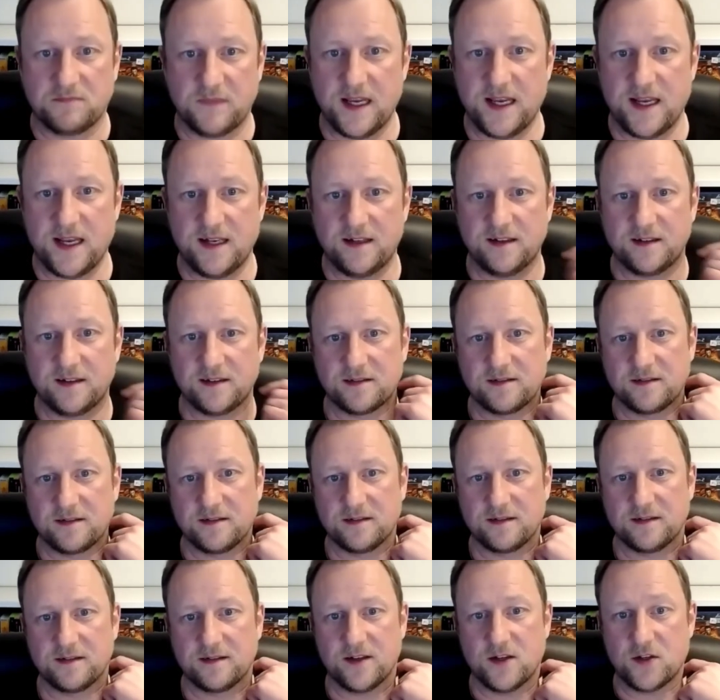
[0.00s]
in
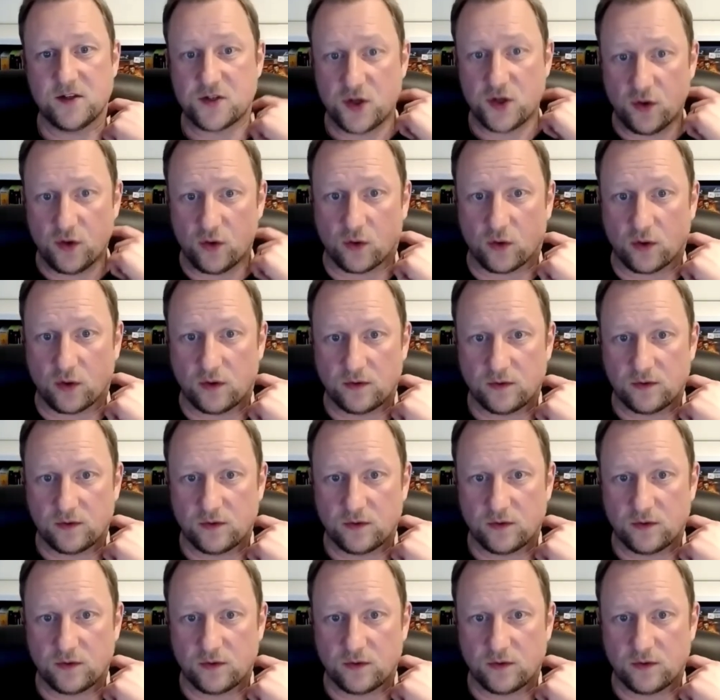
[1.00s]
Azure. Right.